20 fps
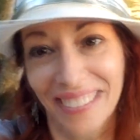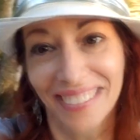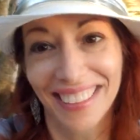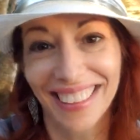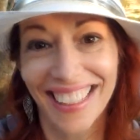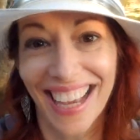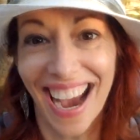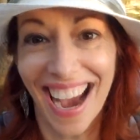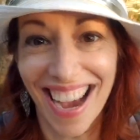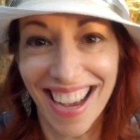
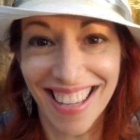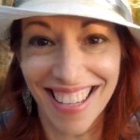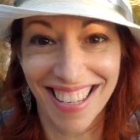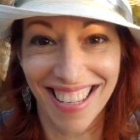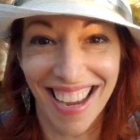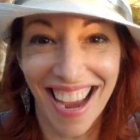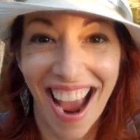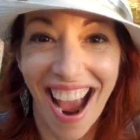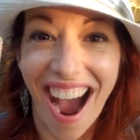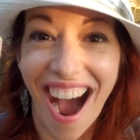
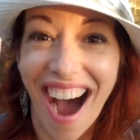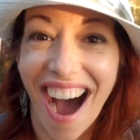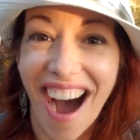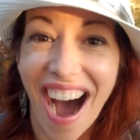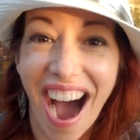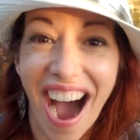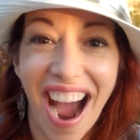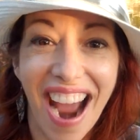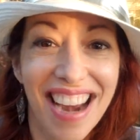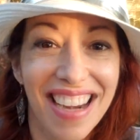yes,
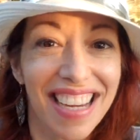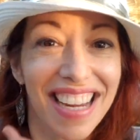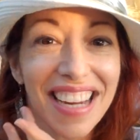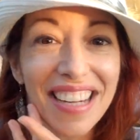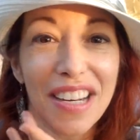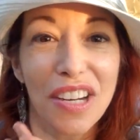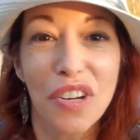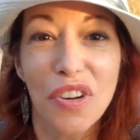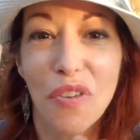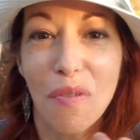I
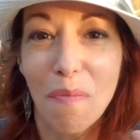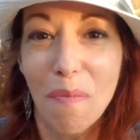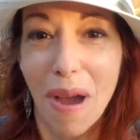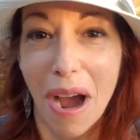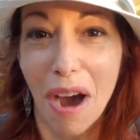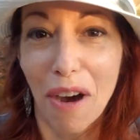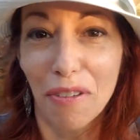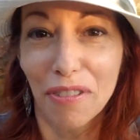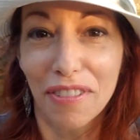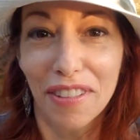need a new
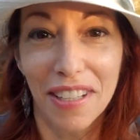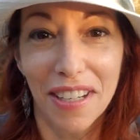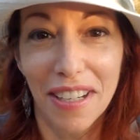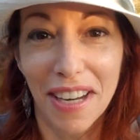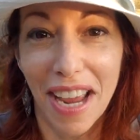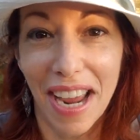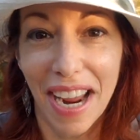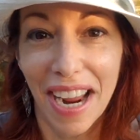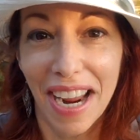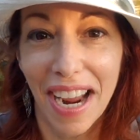mouth
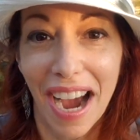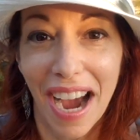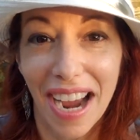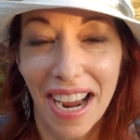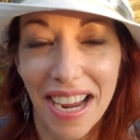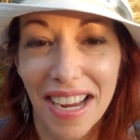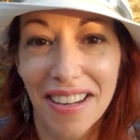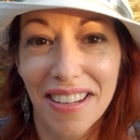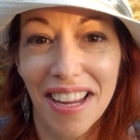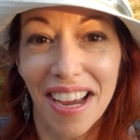today.
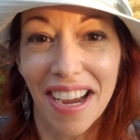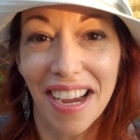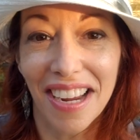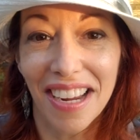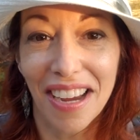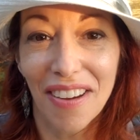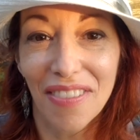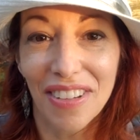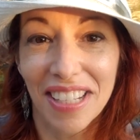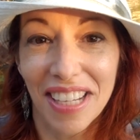I, I
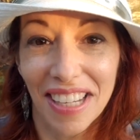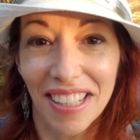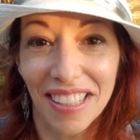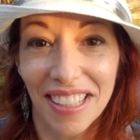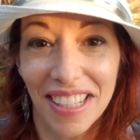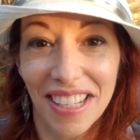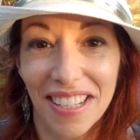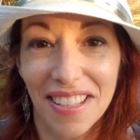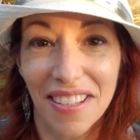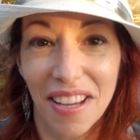
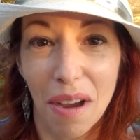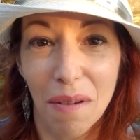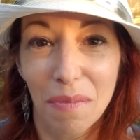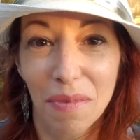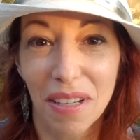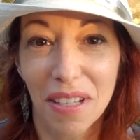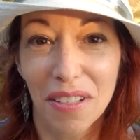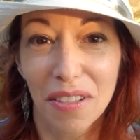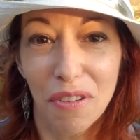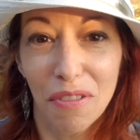evidently
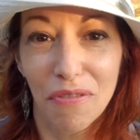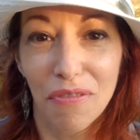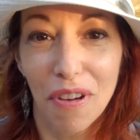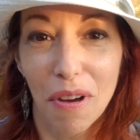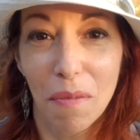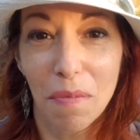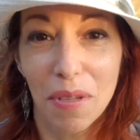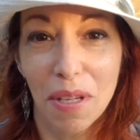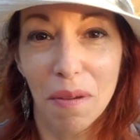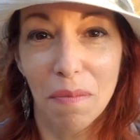attempted to
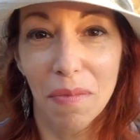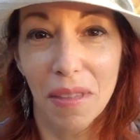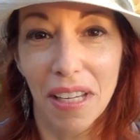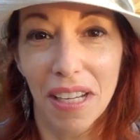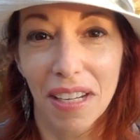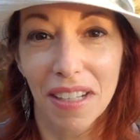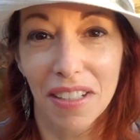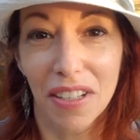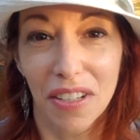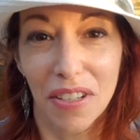film
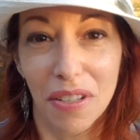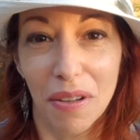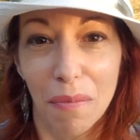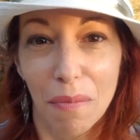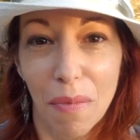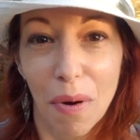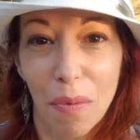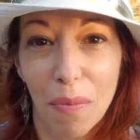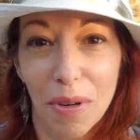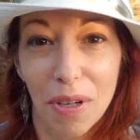something just a
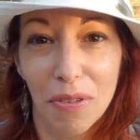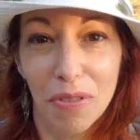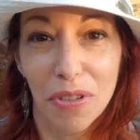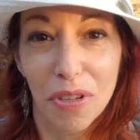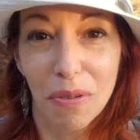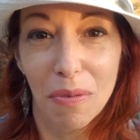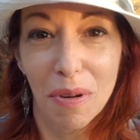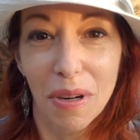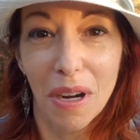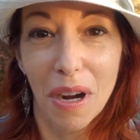moment or
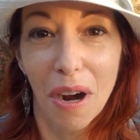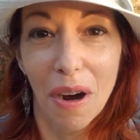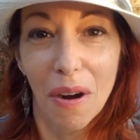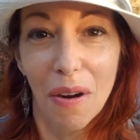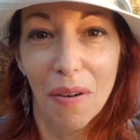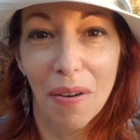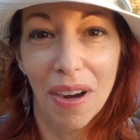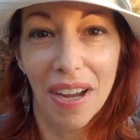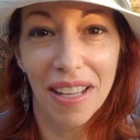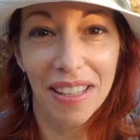two
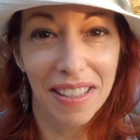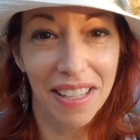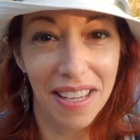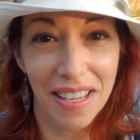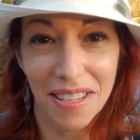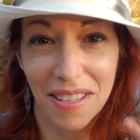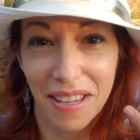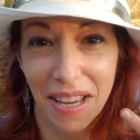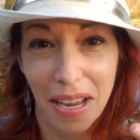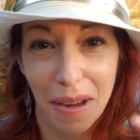ago and the
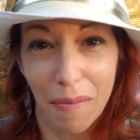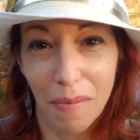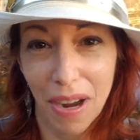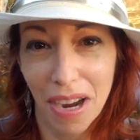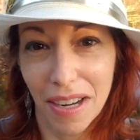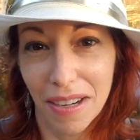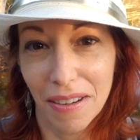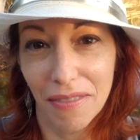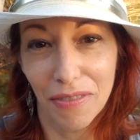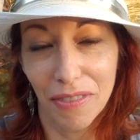same
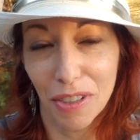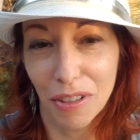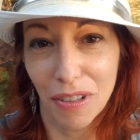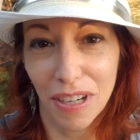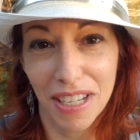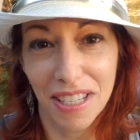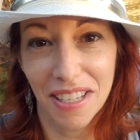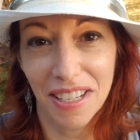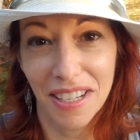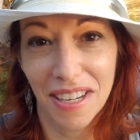kind of
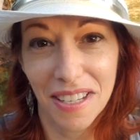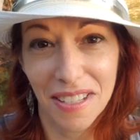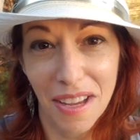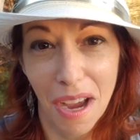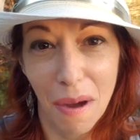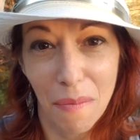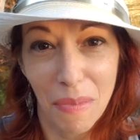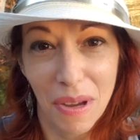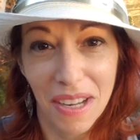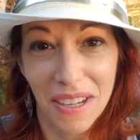craziness
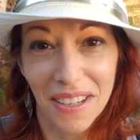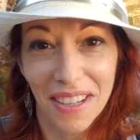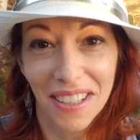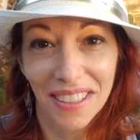happened.